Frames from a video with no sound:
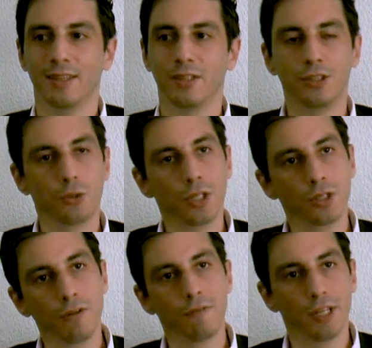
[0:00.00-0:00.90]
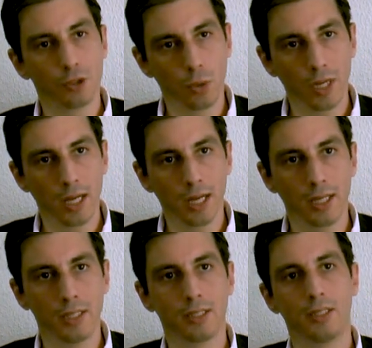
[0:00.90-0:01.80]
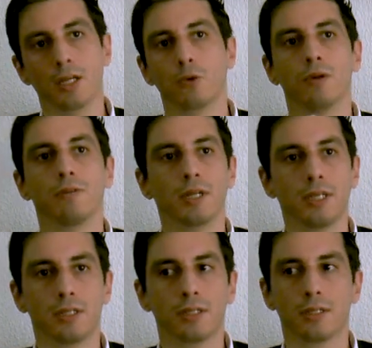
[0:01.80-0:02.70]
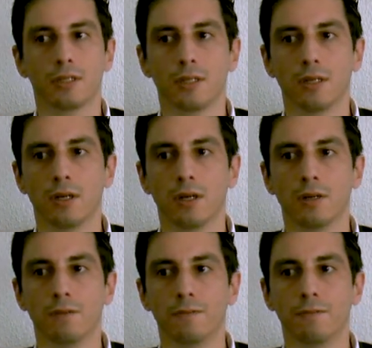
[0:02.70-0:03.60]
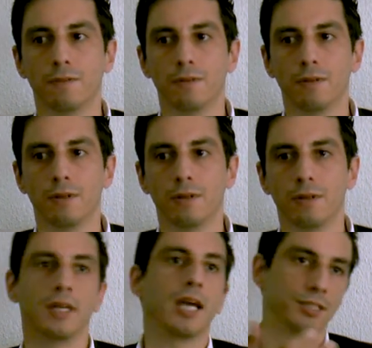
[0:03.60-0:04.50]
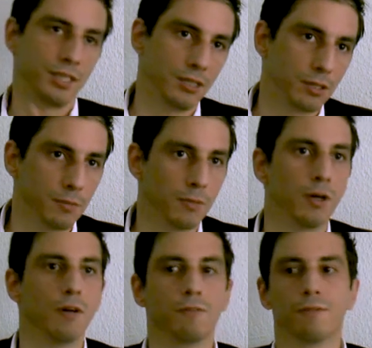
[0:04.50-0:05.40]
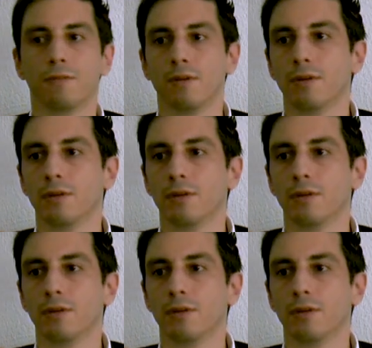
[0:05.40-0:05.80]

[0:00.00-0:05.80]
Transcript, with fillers: The situation in Venezuela is the equivalent of Nazism, of